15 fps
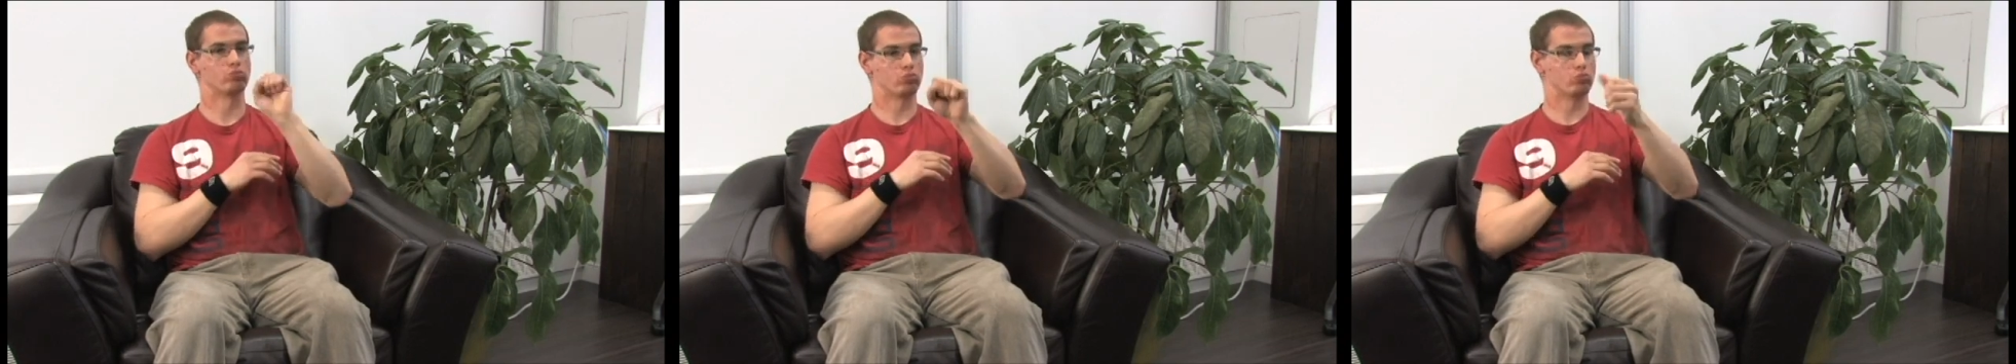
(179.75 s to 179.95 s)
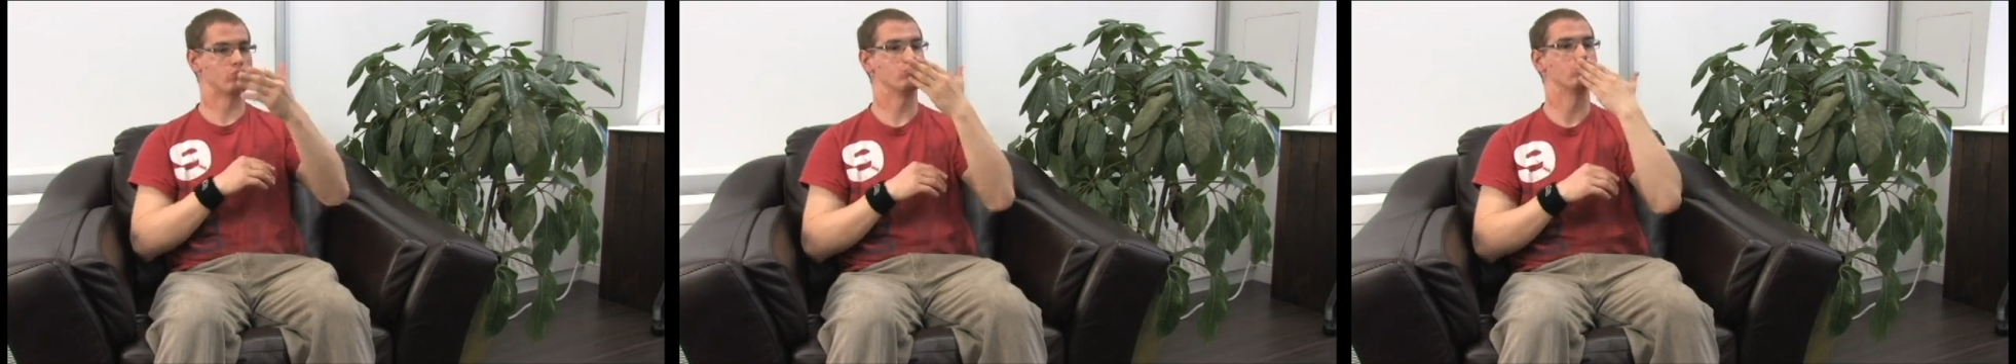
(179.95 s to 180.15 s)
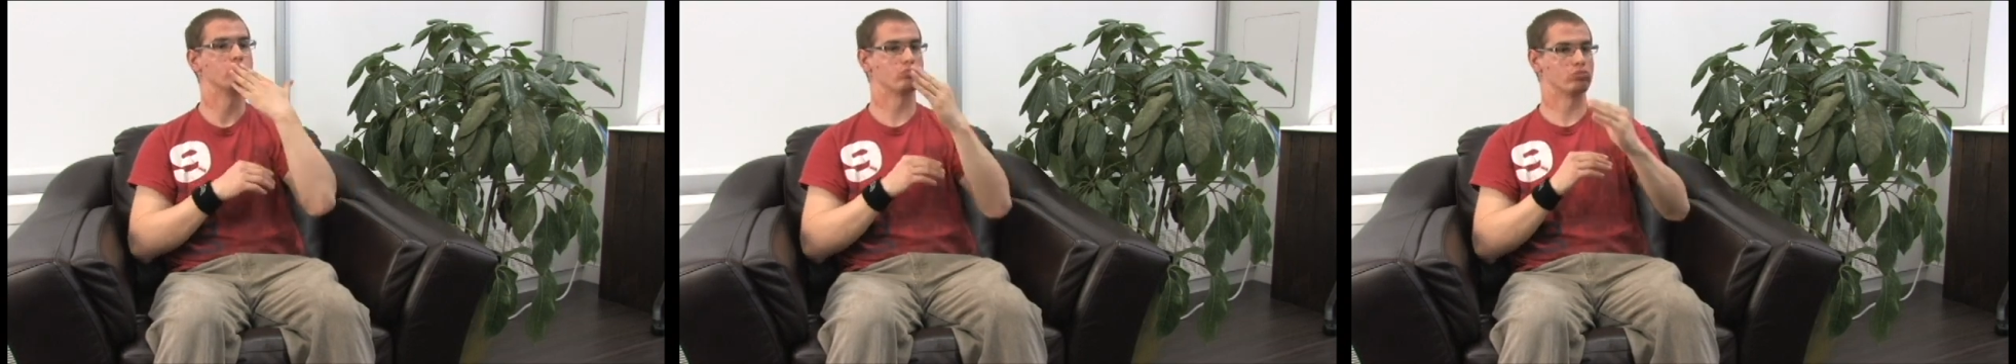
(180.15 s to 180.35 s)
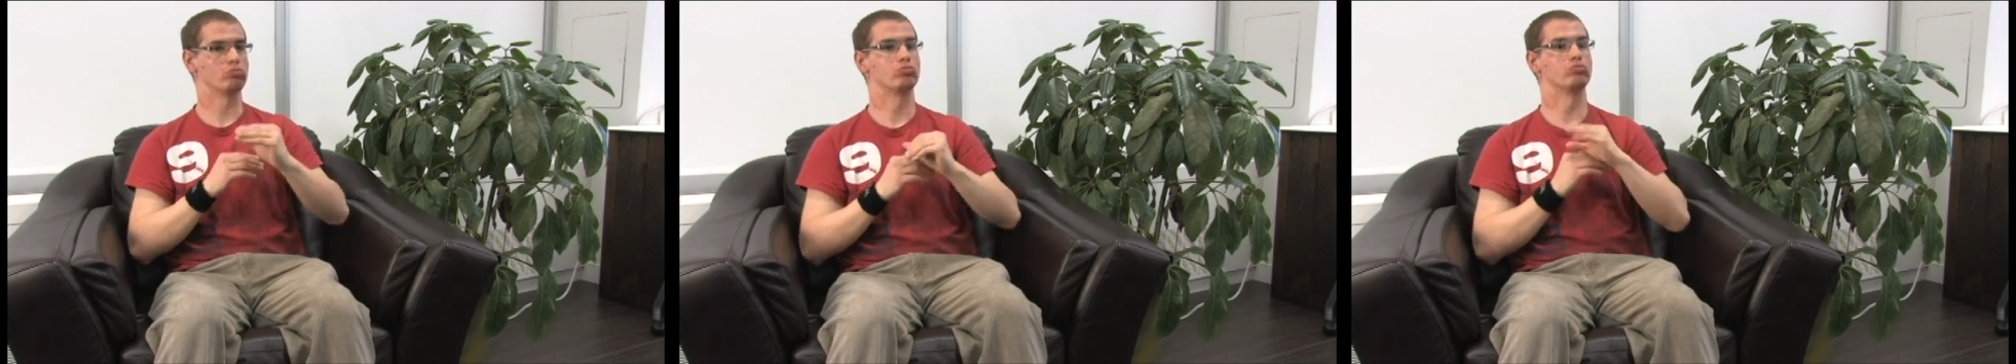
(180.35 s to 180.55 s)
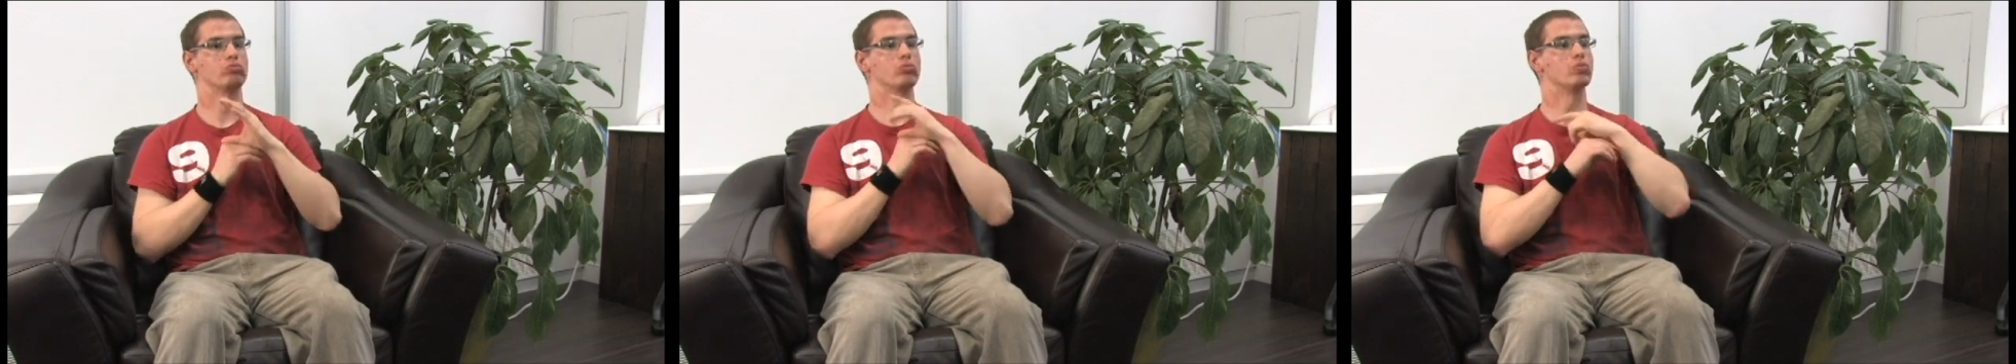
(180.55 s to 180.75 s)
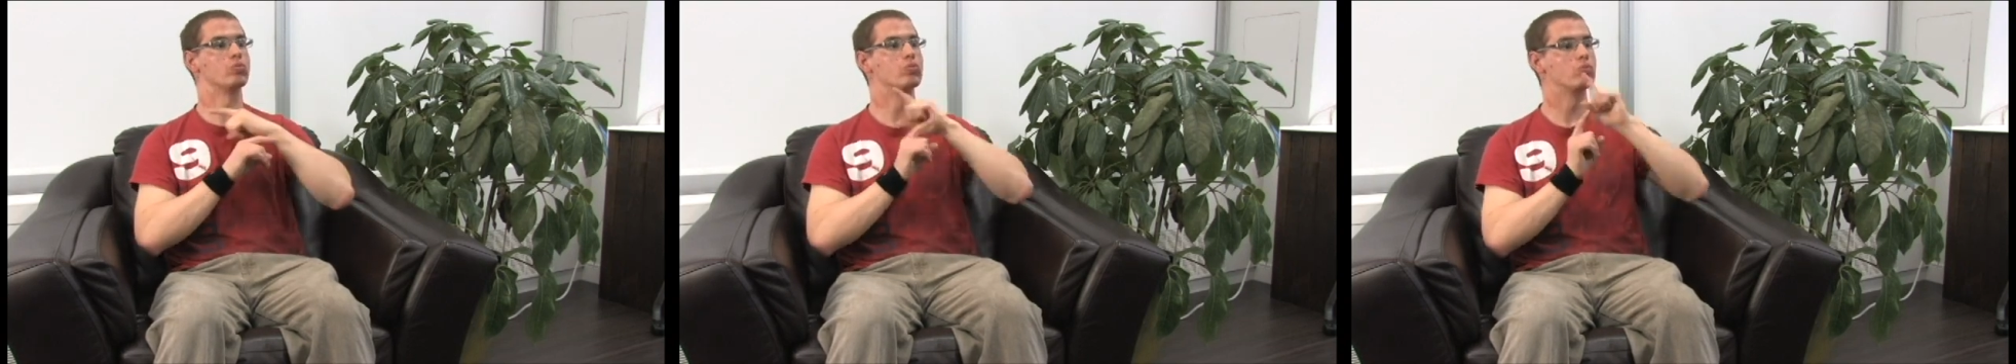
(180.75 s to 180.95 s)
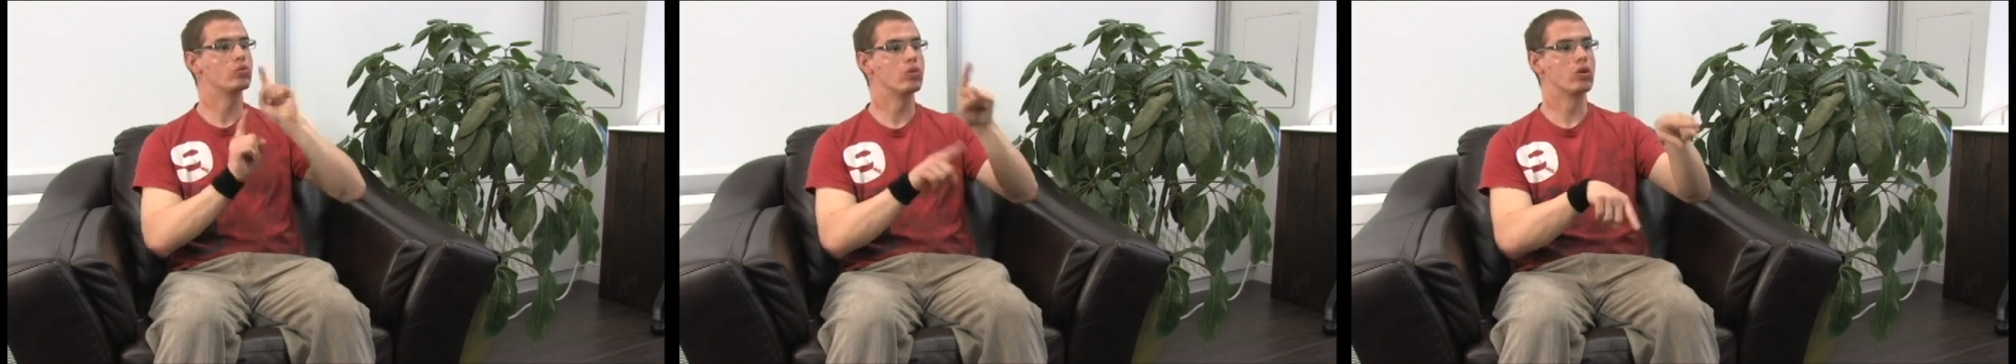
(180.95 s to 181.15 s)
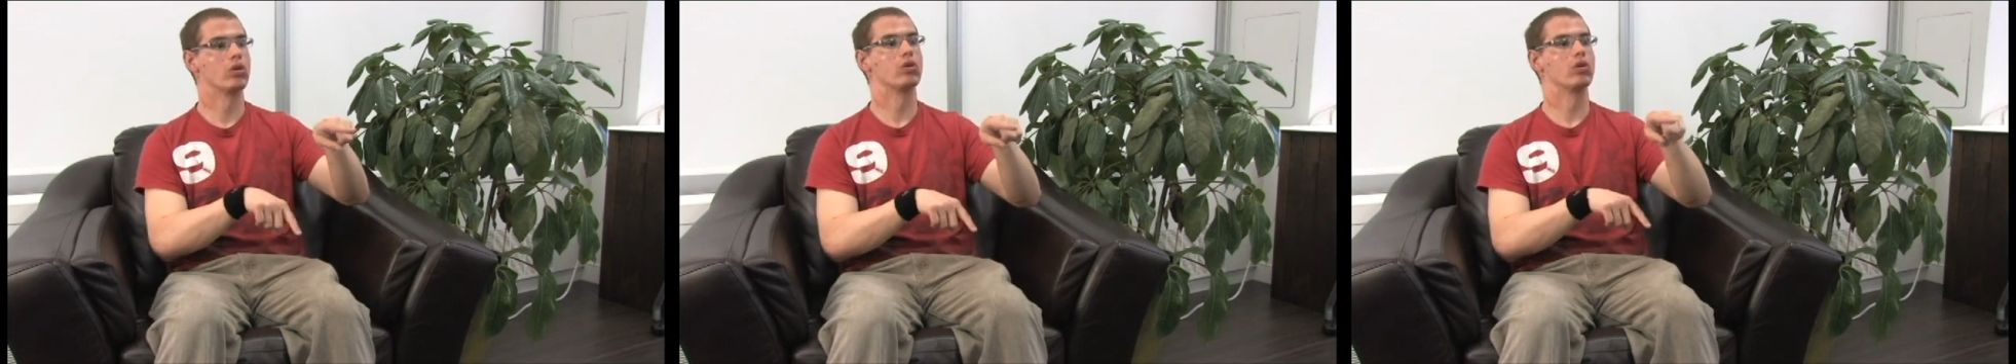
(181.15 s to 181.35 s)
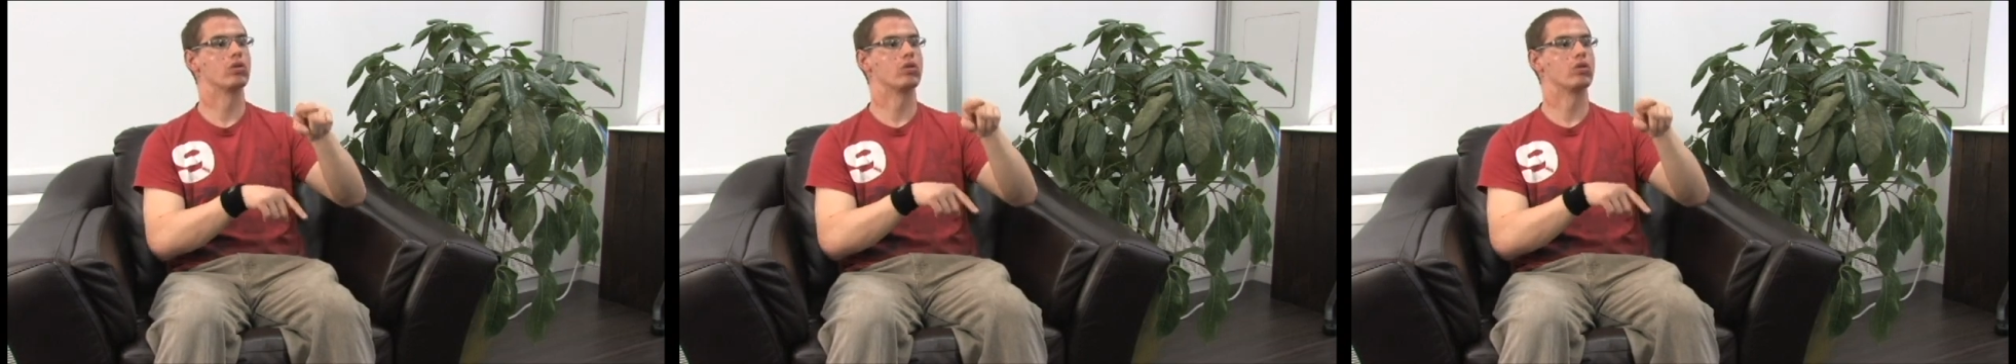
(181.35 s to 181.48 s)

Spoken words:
Society or I'm at school, then my